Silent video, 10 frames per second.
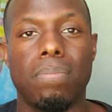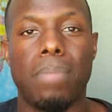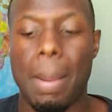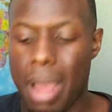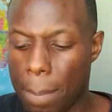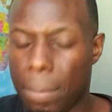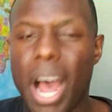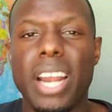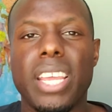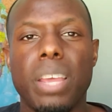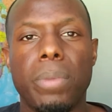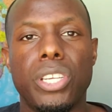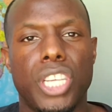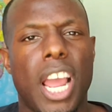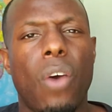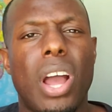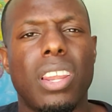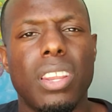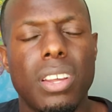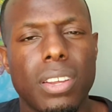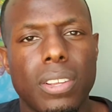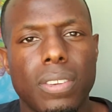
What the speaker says: by my body image and how I look,